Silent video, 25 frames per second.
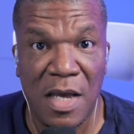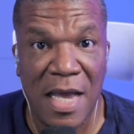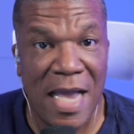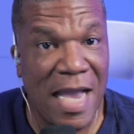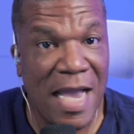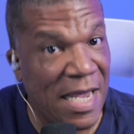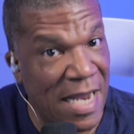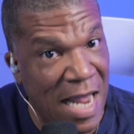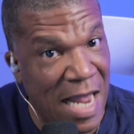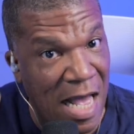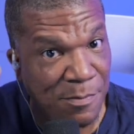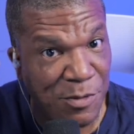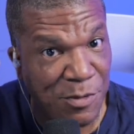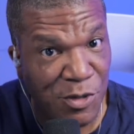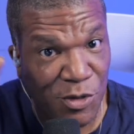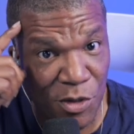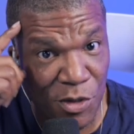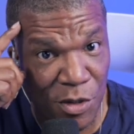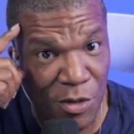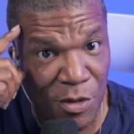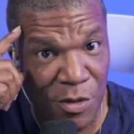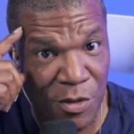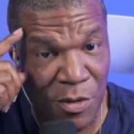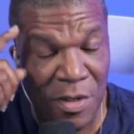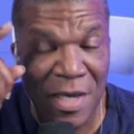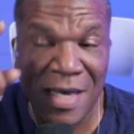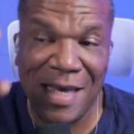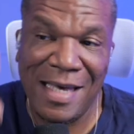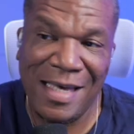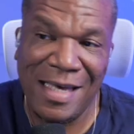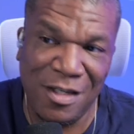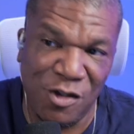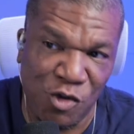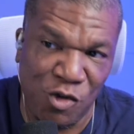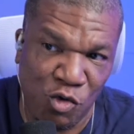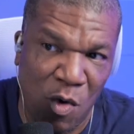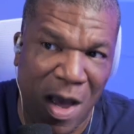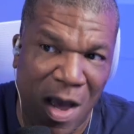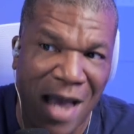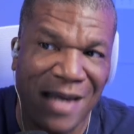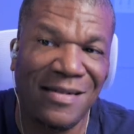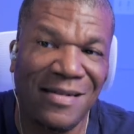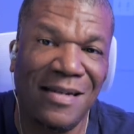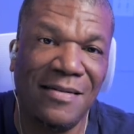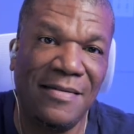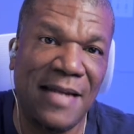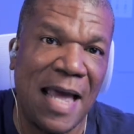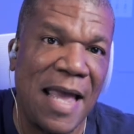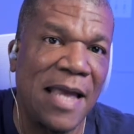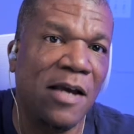And I'm sure he's trying to
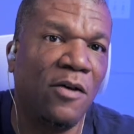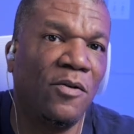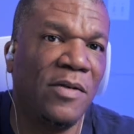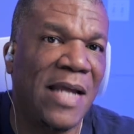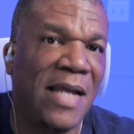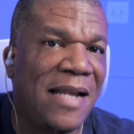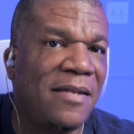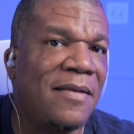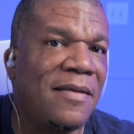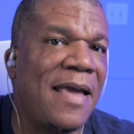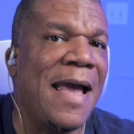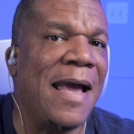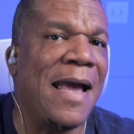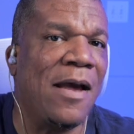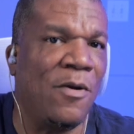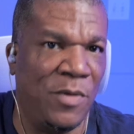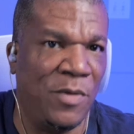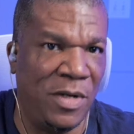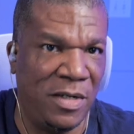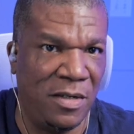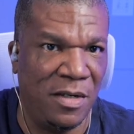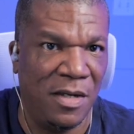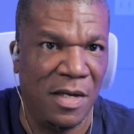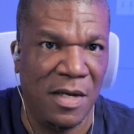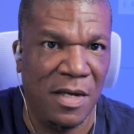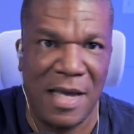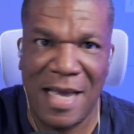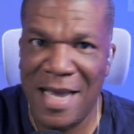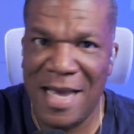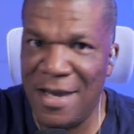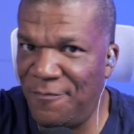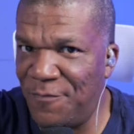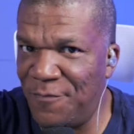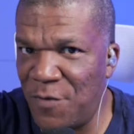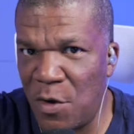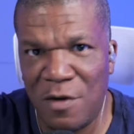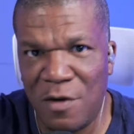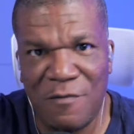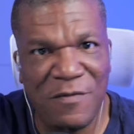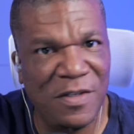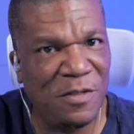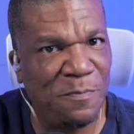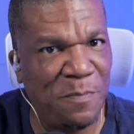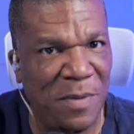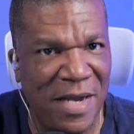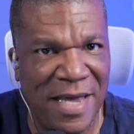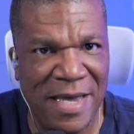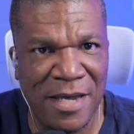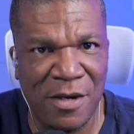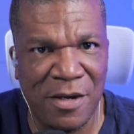dangle that carrot in front of his
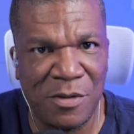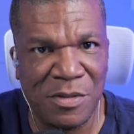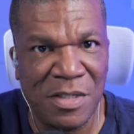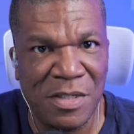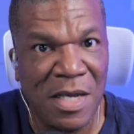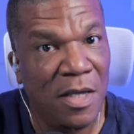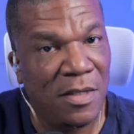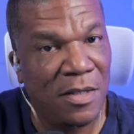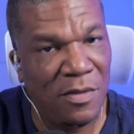players